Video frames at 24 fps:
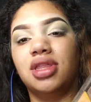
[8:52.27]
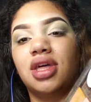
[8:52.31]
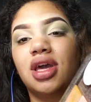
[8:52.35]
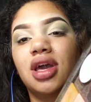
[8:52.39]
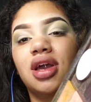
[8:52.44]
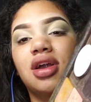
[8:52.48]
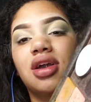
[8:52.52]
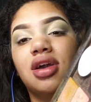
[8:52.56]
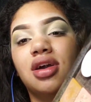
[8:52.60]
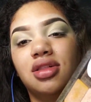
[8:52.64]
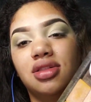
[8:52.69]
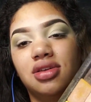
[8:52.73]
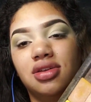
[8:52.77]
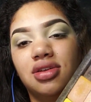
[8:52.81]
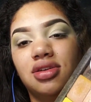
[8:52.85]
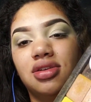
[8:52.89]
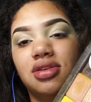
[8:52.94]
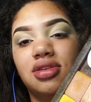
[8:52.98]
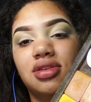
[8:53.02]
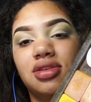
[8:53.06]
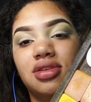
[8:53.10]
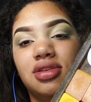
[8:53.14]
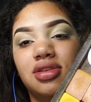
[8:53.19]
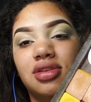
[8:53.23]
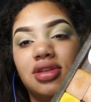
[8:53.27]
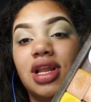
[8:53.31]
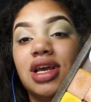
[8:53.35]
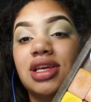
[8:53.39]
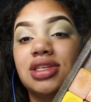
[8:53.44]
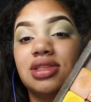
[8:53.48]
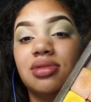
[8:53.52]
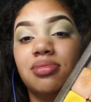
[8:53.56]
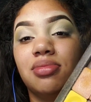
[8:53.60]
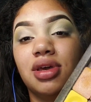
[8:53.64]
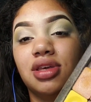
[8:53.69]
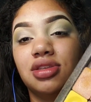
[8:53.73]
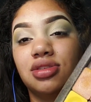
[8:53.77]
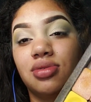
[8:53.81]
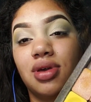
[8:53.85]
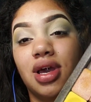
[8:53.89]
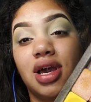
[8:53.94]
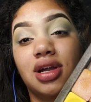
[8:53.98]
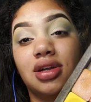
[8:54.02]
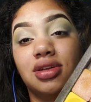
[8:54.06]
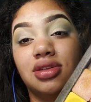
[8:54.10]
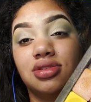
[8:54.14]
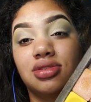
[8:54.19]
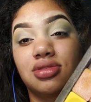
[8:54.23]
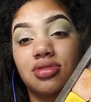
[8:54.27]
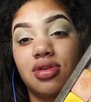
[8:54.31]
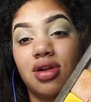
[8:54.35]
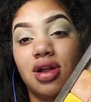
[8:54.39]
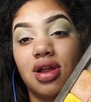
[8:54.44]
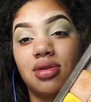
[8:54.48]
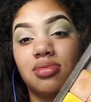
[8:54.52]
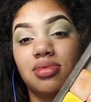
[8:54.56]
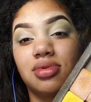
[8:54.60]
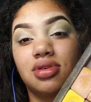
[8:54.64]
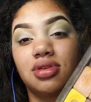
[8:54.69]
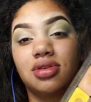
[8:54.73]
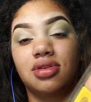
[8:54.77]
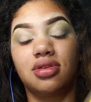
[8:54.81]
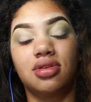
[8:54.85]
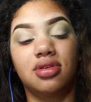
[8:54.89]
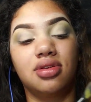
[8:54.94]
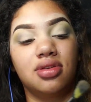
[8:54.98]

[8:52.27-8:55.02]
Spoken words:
that color. That's the best way I could describe it.